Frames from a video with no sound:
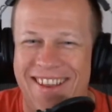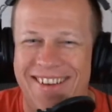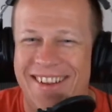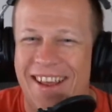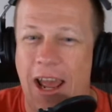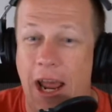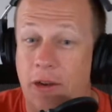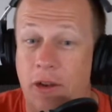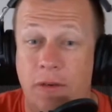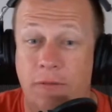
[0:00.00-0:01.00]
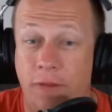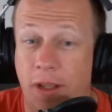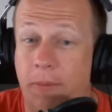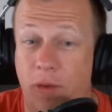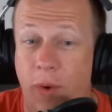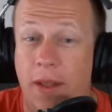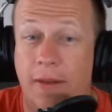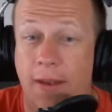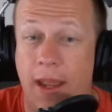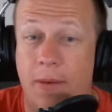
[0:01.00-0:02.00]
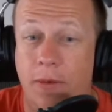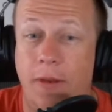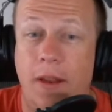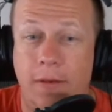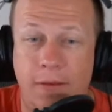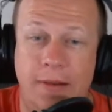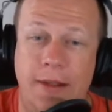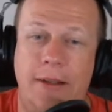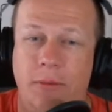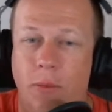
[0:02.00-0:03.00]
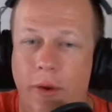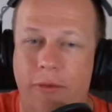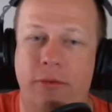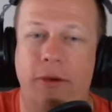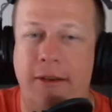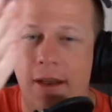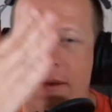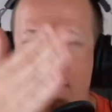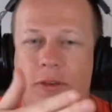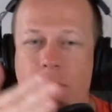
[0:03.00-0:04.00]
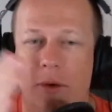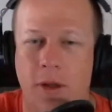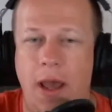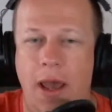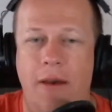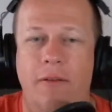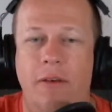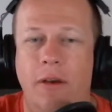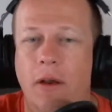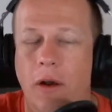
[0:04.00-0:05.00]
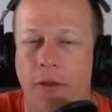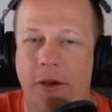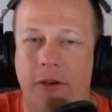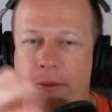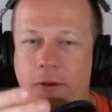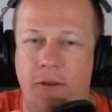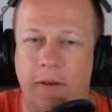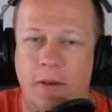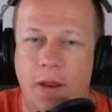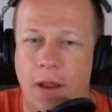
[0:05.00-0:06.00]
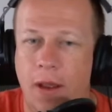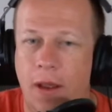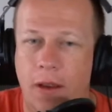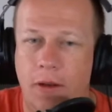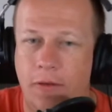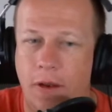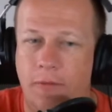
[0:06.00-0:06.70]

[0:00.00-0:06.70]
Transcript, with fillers: and and you can flick between the tables and select what three tables you want to have. Oh, that is much nicer. You just